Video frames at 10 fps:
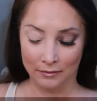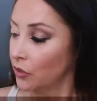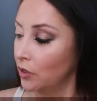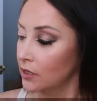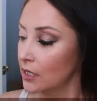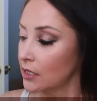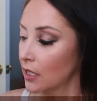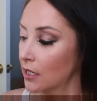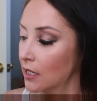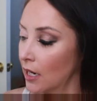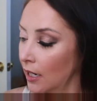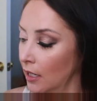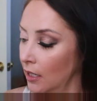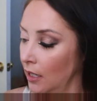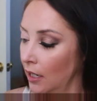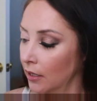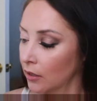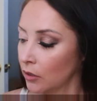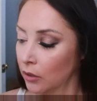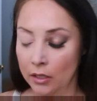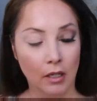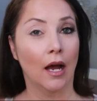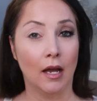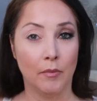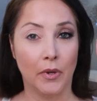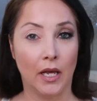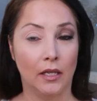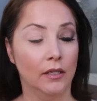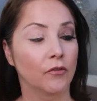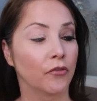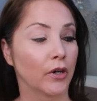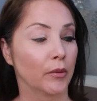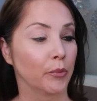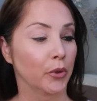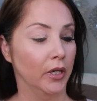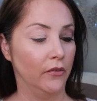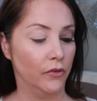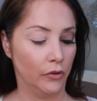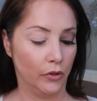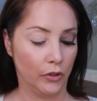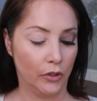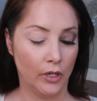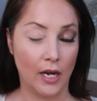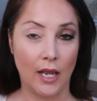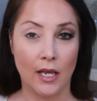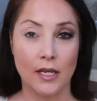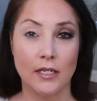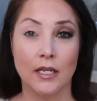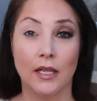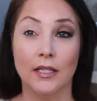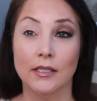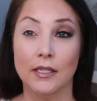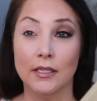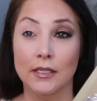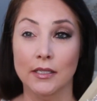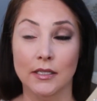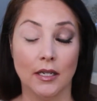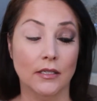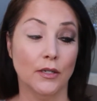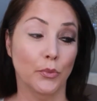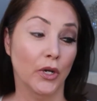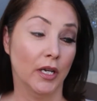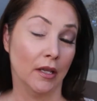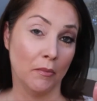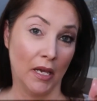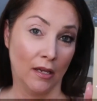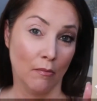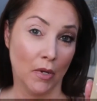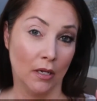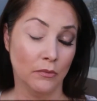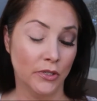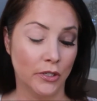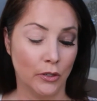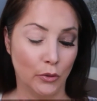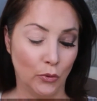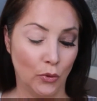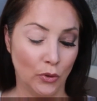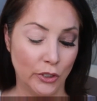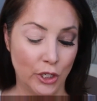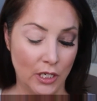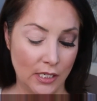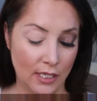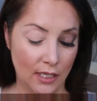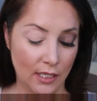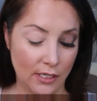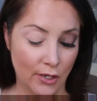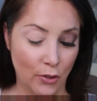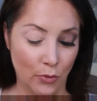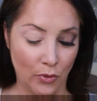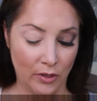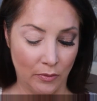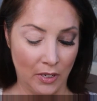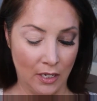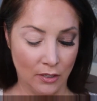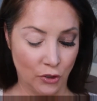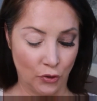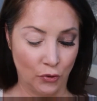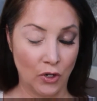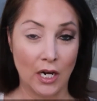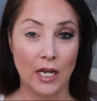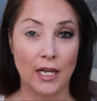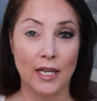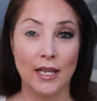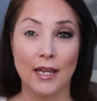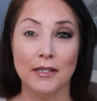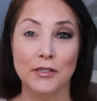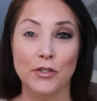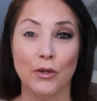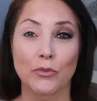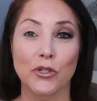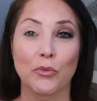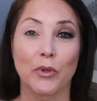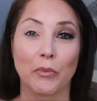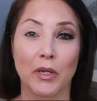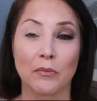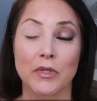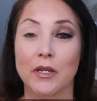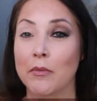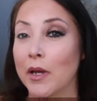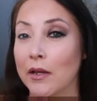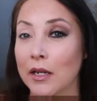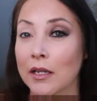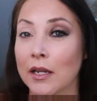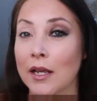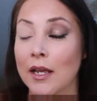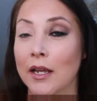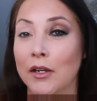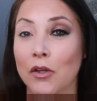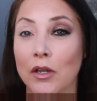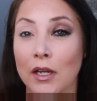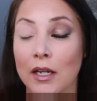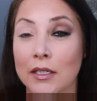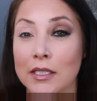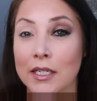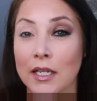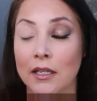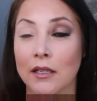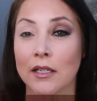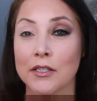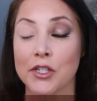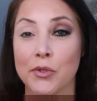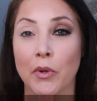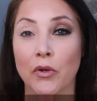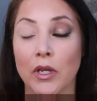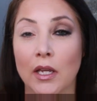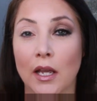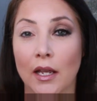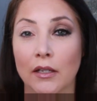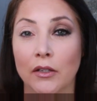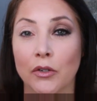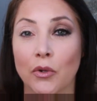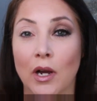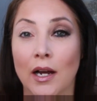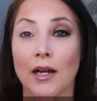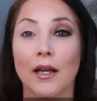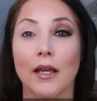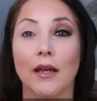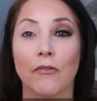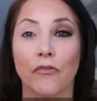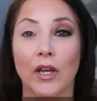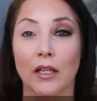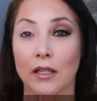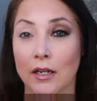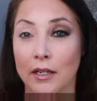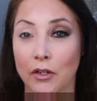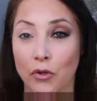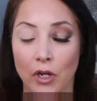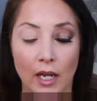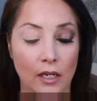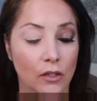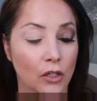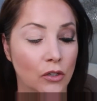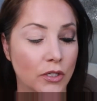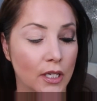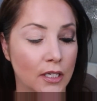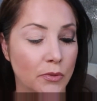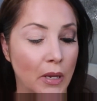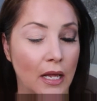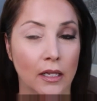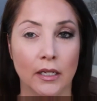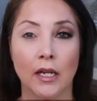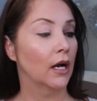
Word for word: So this is the Nightingale eye palette from Pretty Vulgar and this is Sabrina the Makeup Mom. So she sent this home with me to try and so I'm super pumped about it. And you can kind of see the smoky halo eye effect that I created using this palette.